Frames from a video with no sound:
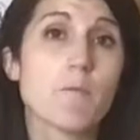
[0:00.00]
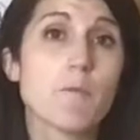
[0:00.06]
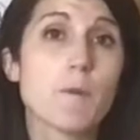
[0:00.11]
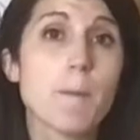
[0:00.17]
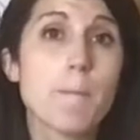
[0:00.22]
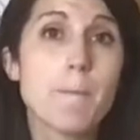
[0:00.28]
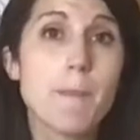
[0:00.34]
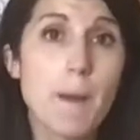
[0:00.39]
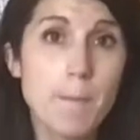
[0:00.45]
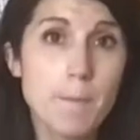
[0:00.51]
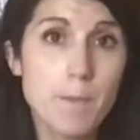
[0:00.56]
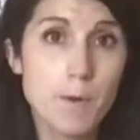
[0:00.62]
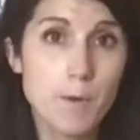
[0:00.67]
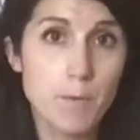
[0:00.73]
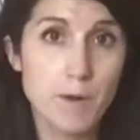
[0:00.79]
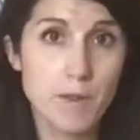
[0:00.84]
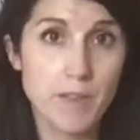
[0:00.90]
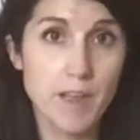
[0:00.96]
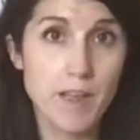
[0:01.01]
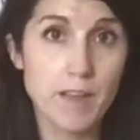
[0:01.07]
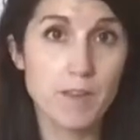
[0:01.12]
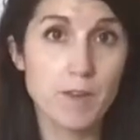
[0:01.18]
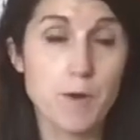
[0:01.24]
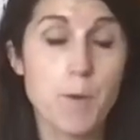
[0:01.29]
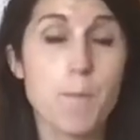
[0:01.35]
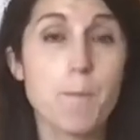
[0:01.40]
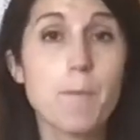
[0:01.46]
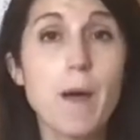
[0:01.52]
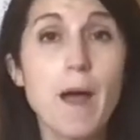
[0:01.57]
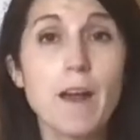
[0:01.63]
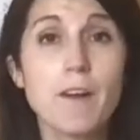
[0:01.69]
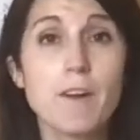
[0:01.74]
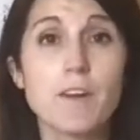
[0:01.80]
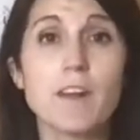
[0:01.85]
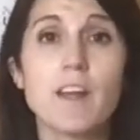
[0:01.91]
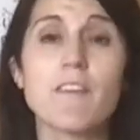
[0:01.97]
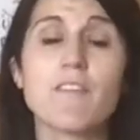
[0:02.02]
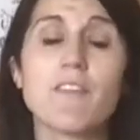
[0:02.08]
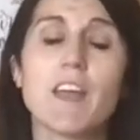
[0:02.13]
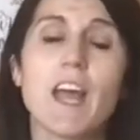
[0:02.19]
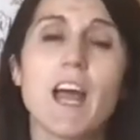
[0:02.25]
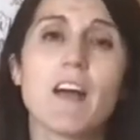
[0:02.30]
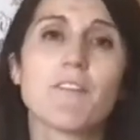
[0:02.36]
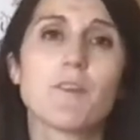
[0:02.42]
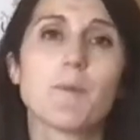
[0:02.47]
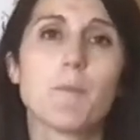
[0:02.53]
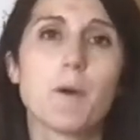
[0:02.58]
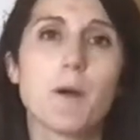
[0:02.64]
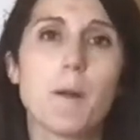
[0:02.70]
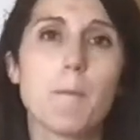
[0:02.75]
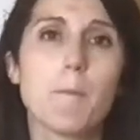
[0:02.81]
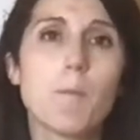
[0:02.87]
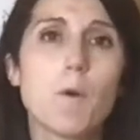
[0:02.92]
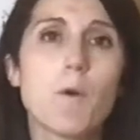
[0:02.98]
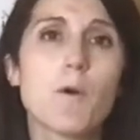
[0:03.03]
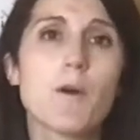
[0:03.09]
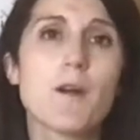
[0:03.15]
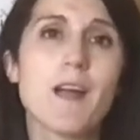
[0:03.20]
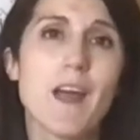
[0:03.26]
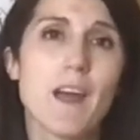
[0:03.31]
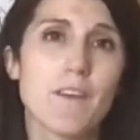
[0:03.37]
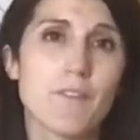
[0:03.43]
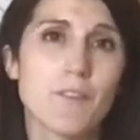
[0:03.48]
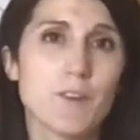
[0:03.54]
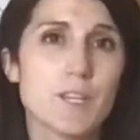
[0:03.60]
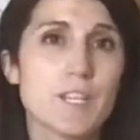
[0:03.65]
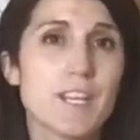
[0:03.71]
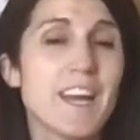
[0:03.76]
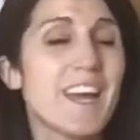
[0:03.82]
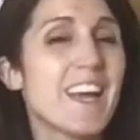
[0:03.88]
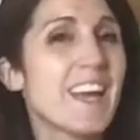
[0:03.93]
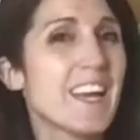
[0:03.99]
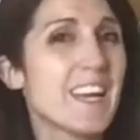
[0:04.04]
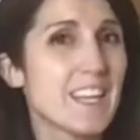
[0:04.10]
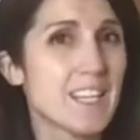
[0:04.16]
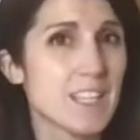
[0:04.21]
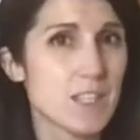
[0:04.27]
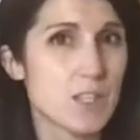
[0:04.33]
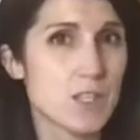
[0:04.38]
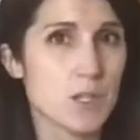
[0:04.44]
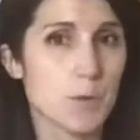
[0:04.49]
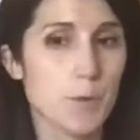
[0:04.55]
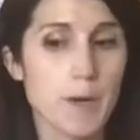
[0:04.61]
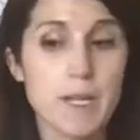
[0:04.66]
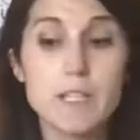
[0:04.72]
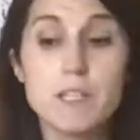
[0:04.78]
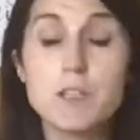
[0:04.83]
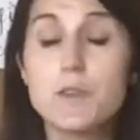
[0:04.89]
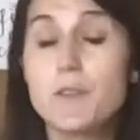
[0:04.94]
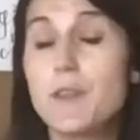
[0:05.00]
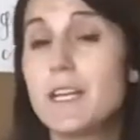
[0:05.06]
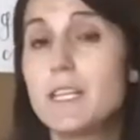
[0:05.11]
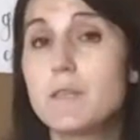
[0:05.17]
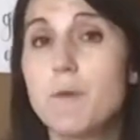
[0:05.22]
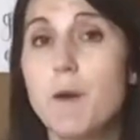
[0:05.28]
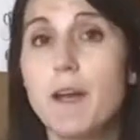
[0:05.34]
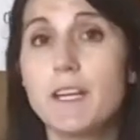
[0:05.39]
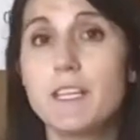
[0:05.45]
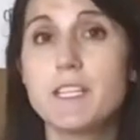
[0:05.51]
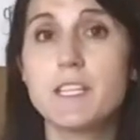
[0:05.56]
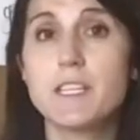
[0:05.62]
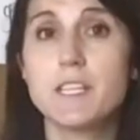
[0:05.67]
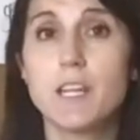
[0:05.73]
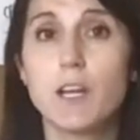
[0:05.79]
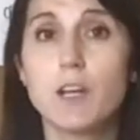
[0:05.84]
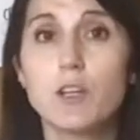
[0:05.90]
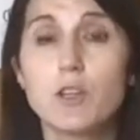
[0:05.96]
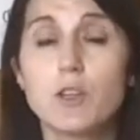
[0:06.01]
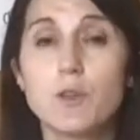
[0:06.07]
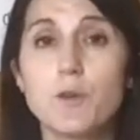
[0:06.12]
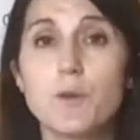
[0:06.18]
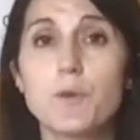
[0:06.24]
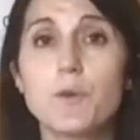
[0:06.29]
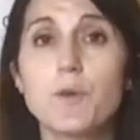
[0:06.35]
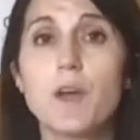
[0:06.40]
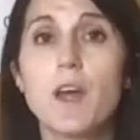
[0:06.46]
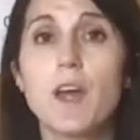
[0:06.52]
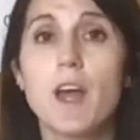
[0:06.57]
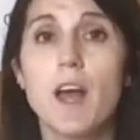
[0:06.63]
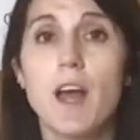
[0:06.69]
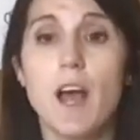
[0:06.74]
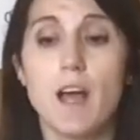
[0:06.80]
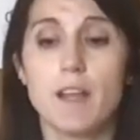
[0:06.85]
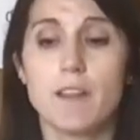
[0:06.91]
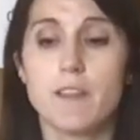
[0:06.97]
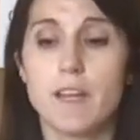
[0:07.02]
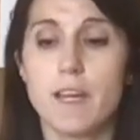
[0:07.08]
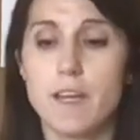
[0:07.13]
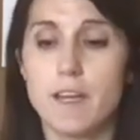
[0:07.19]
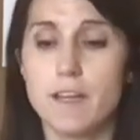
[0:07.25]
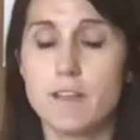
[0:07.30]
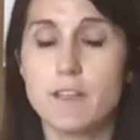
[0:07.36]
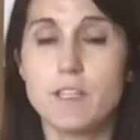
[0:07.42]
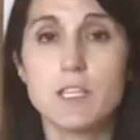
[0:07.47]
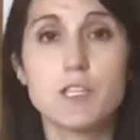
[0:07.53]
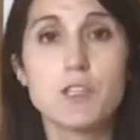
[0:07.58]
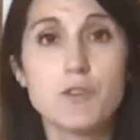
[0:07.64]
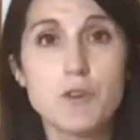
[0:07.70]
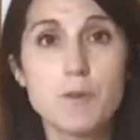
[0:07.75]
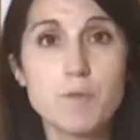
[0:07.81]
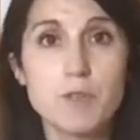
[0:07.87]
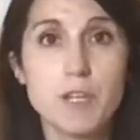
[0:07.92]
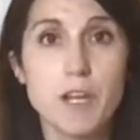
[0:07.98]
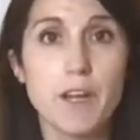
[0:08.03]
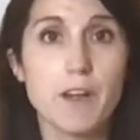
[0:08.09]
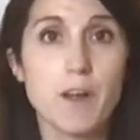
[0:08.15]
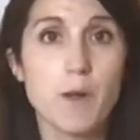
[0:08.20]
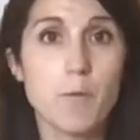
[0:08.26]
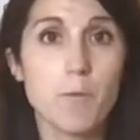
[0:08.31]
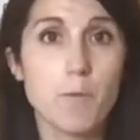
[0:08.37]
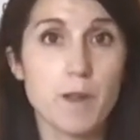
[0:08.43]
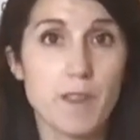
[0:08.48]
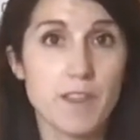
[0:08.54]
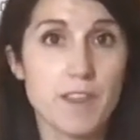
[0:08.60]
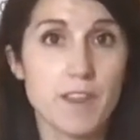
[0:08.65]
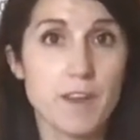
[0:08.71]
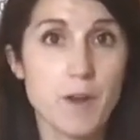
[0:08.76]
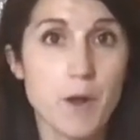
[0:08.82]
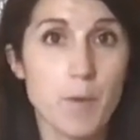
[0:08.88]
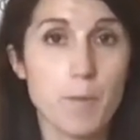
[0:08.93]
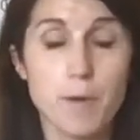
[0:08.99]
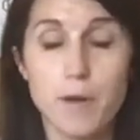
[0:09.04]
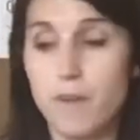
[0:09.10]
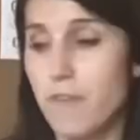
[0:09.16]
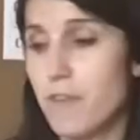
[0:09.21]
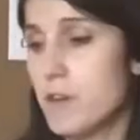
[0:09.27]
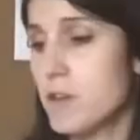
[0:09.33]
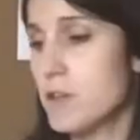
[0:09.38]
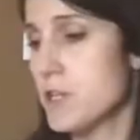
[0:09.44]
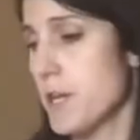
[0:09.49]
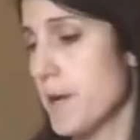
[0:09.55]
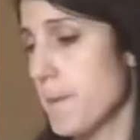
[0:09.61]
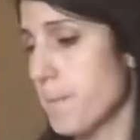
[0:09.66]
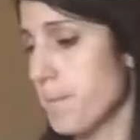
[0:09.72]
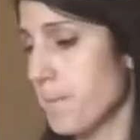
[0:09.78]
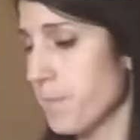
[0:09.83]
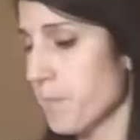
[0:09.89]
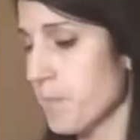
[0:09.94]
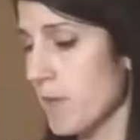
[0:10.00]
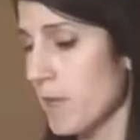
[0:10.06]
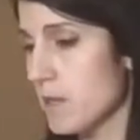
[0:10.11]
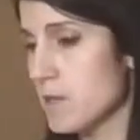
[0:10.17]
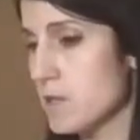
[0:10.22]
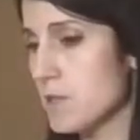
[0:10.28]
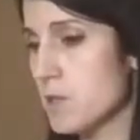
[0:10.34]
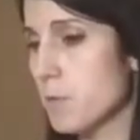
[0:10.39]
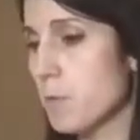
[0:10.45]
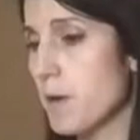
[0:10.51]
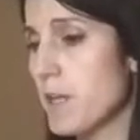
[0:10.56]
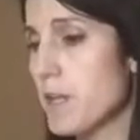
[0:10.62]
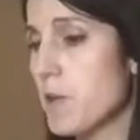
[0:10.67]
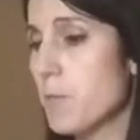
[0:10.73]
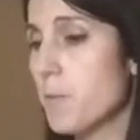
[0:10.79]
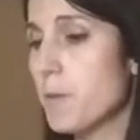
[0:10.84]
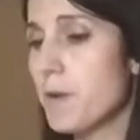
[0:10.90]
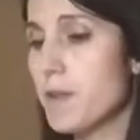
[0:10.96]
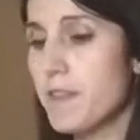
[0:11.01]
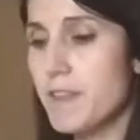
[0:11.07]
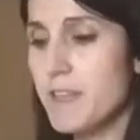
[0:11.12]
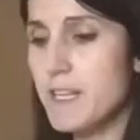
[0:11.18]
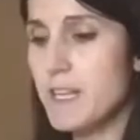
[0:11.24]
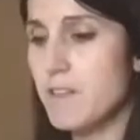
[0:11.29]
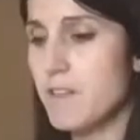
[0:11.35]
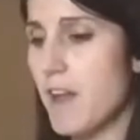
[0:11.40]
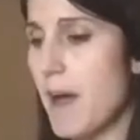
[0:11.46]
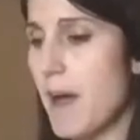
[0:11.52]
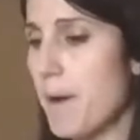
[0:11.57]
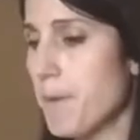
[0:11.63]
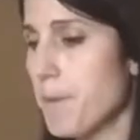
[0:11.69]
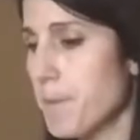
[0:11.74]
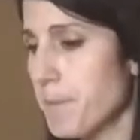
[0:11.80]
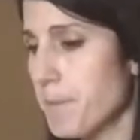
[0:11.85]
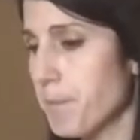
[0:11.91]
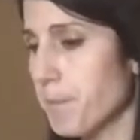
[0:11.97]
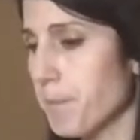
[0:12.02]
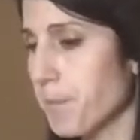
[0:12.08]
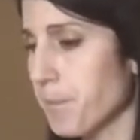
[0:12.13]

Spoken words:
and remember what they learned better if they have to put more effort into it. So that's why I didn't include the description with the notebook version. So when you print this out,